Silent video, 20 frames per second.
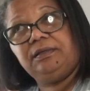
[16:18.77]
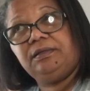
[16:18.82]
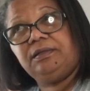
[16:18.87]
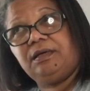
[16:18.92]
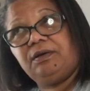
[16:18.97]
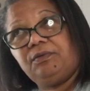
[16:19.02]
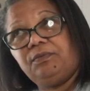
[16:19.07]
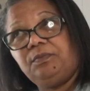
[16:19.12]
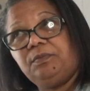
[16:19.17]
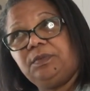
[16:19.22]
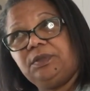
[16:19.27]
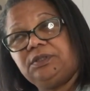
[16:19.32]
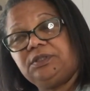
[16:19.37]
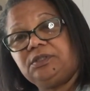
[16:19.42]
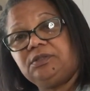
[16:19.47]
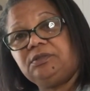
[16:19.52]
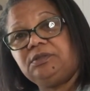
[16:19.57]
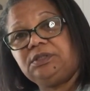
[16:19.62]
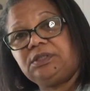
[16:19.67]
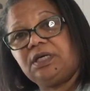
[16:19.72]
No, as
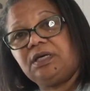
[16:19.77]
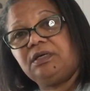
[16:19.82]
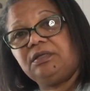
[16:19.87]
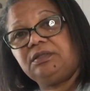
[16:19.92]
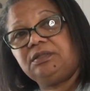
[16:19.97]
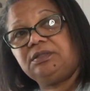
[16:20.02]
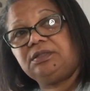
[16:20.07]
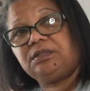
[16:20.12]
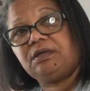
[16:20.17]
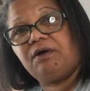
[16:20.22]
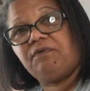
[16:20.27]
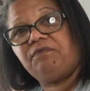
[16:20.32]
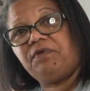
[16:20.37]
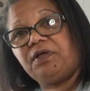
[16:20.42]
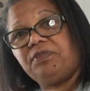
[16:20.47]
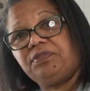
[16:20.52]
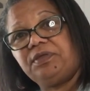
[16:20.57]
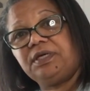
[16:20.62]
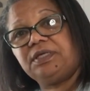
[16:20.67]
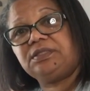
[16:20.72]
soon as I cut this off, I'll
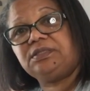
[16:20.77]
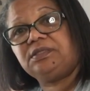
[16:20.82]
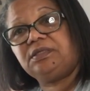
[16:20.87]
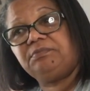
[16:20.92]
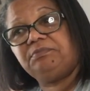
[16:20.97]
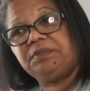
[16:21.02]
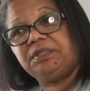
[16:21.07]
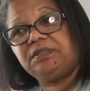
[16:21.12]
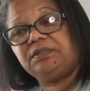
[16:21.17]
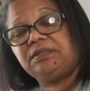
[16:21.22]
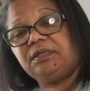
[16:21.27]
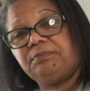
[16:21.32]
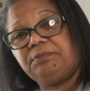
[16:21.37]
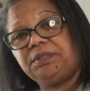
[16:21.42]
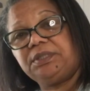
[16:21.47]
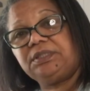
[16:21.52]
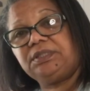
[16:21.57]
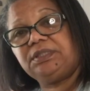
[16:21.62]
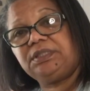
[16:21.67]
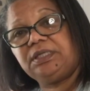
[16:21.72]
think of something else I
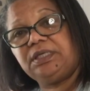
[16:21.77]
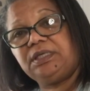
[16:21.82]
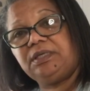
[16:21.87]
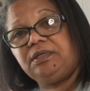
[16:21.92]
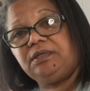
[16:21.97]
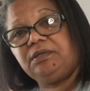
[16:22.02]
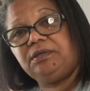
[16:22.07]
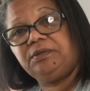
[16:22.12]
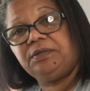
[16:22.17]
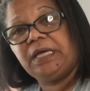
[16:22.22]
meant to tell you.